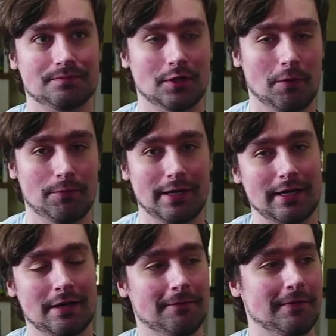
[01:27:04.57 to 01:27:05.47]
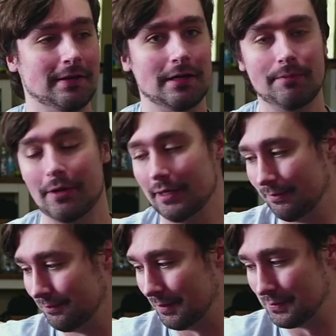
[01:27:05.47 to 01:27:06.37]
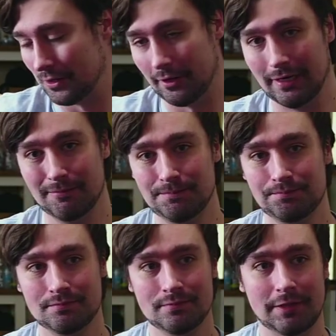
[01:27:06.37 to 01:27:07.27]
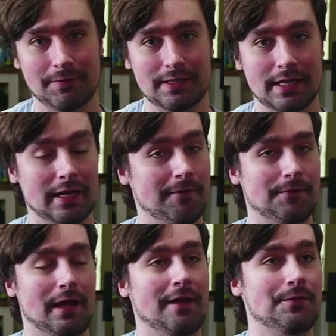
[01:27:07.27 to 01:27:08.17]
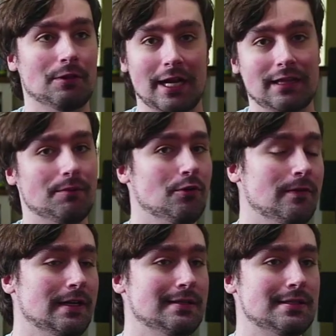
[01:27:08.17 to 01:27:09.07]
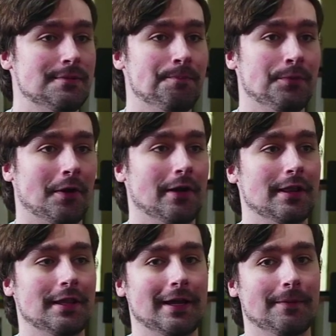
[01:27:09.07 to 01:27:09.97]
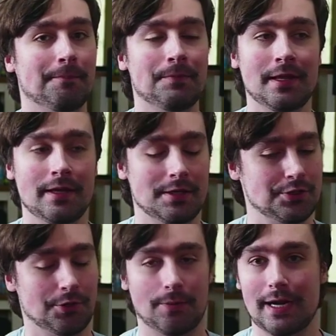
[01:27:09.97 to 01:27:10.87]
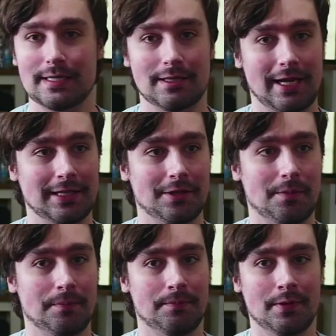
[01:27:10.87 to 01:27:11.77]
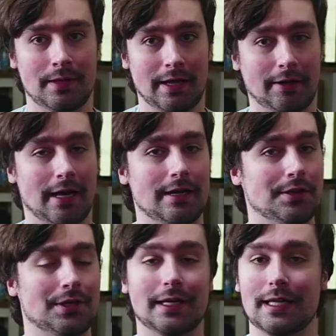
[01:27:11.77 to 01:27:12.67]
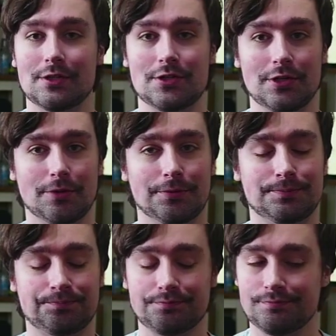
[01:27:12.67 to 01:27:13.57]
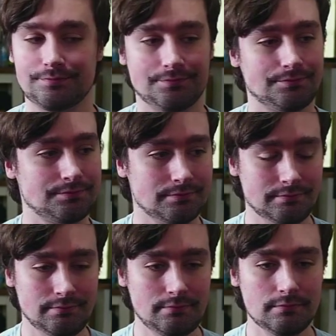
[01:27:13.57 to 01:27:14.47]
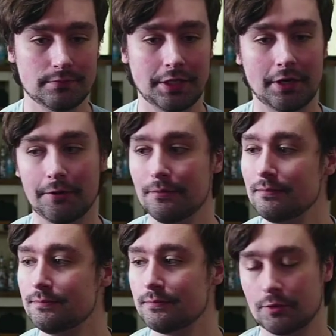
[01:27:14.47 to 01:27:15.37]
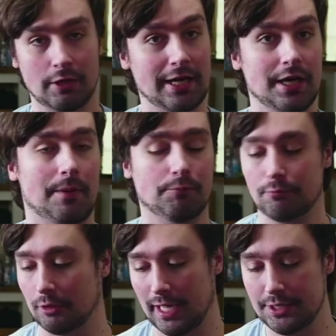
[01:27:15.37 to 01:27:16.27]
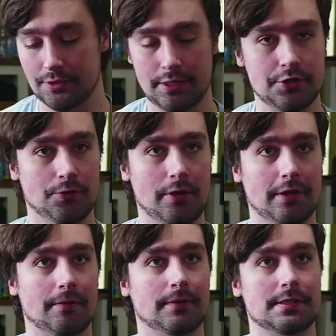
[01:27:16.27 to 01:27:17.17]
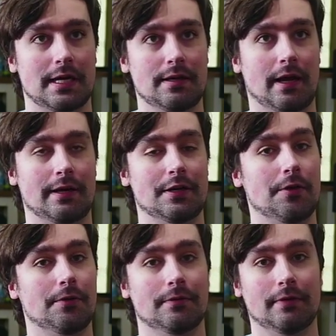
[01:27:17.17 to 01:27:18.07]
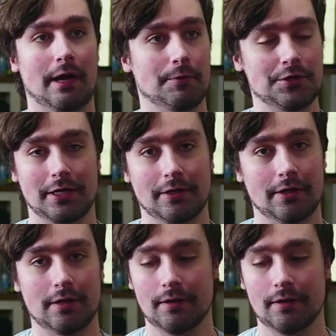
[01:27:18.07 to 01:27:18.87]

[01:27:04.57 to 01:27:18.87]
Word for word: Hopefully I didn't offend anybody. I'm sorry if I did. If, if you like the movies or anything, it's your right to like them. I got nothing against you. You know, glad I'm glad you can enjoy them because I, I don't. I wish I could.